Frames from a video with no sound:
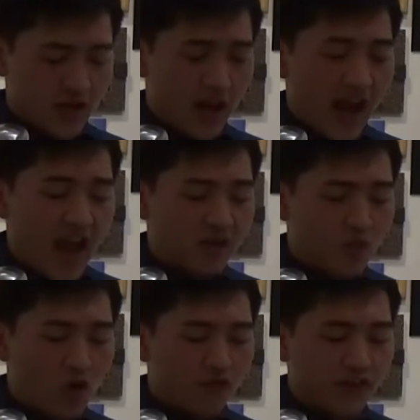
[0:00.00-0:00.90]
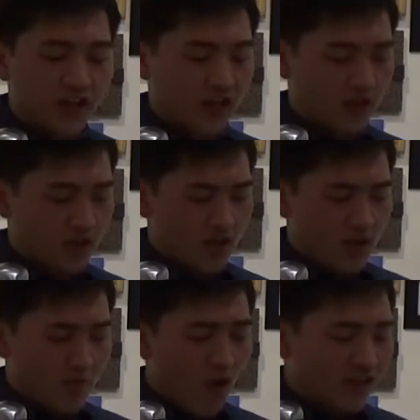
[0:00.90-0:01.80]
Add more vinegar,
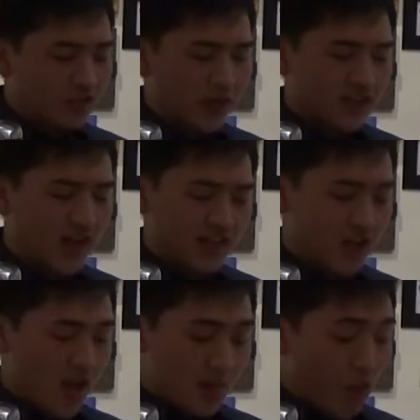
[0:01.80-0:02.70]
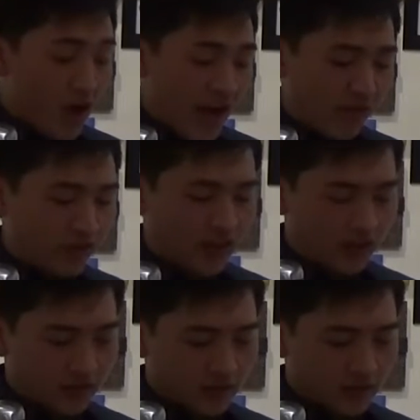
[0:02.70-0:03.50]
more soy sauce, more everything.